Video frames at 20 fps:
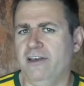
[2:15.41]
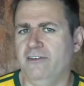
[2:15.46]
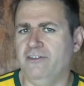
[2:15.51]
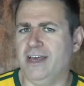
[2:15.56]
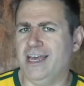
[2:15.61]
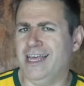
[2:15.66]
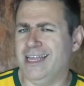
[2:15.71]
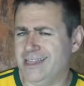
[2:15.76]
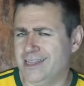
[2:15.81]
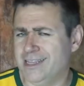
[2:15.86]
have
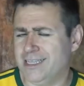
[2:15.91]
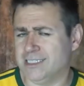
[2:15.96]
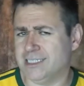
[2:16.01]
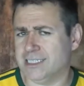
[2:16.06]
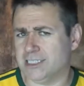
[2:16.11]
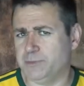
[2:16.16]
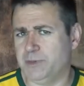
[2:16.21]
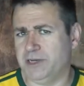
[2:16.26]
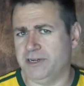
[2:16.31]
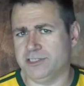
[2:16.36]
had this
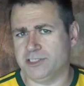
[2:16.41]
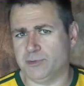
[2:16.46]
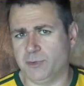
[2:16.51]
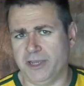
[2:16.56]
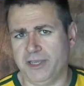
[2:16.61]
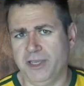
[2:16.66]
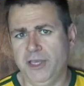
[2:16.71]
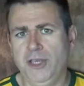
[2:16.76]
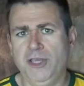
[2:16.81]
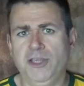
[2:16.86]
experience
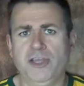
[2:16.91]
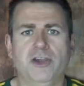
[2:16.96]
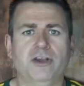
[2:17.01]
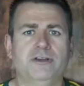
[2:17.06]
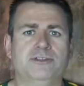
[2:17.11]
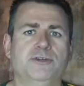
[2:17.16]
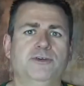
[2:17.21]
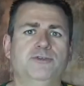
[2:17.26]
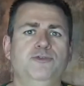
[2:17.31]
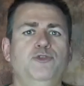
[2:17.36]
where you
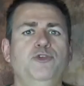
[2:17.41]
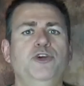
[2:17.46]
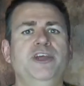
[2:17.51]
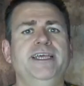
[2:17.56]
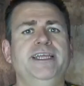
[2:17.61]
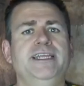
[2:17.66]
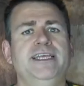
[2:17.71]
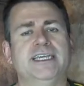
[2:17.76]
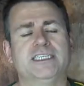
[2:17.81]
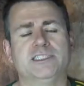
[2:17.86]
go to a
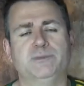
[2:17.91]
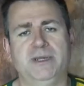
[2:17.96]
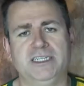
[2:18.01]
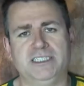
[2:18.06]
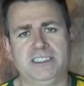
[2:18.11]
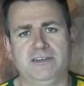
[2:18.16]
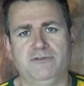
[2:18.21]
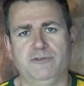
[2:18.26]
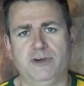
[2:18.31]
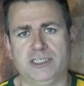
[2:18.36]
really
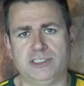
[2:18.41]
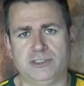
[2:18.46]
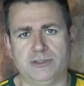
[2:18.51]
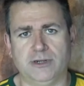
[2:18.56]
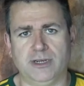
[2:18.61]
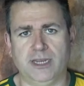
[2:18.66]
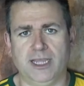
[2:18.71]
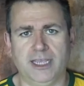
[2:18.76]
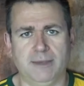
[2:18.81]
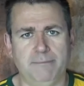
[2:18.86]
expensive
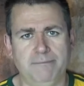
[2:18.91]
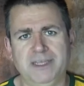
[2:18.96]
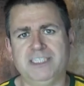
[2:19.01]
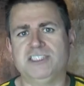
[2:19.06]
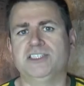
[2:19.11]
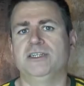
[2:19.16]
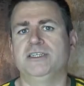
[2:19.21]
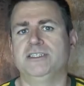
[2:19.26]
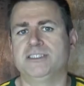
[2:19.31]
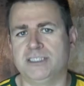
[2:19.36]
restaurant, like a
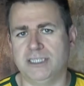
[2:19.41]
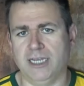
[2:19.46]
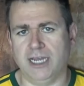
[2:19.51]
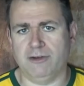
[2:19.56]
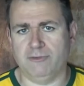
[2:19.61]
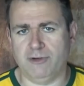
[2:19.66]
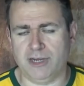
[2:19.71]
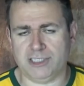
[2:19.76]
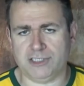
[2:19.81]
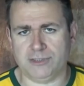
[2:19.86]
Michelin
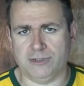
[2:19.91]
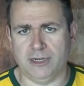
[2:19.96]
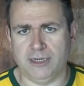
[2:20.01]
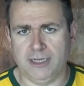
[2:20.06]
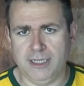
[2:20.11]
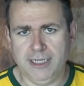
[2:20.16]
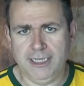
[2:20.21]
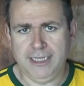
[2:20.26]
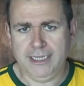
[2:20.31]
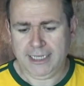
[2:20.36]
starred restaurant,